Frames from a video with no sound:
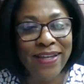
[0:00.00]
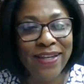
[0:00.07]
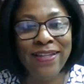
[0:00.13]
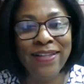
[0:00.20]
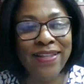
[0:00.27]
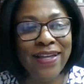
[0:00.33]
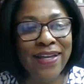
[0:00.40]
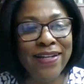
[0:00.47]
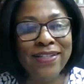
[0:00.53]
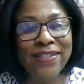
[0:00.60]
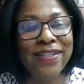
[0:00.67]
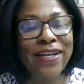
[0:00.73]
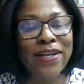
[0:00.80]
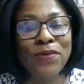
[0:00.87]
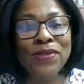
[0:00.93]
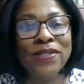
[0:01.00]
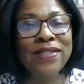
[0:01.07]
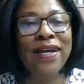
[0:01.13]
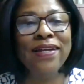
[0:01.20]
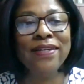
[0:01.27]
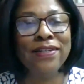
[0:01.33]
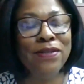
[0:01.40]
and that a check was
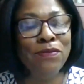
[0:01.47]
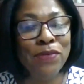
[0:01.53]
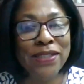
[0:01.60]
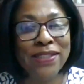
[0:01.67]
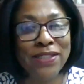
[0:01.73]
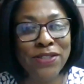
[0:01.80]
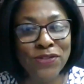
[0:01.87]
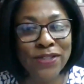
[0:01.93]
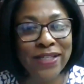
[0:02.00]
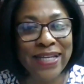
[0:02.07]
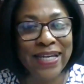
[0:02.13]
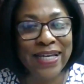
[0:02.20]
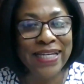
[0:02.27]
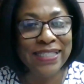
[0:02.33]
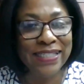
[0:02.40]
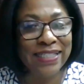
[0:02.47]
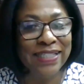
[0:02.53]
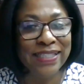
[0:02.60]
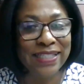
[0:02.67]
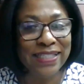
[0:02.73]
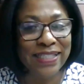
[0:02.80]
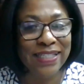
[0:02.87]
not going to materialize
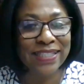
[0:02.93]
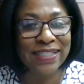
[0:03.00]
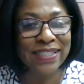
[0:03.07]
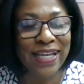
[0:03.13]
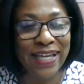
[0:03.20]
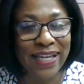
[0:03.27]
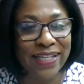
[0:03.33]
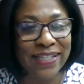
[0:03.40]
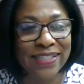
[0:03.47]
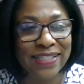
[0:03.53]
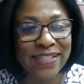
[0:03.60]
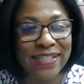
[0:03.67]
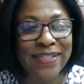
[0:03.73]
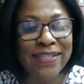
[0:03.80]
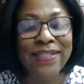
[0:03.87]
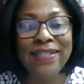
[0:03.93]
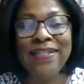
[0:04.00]
into his hands.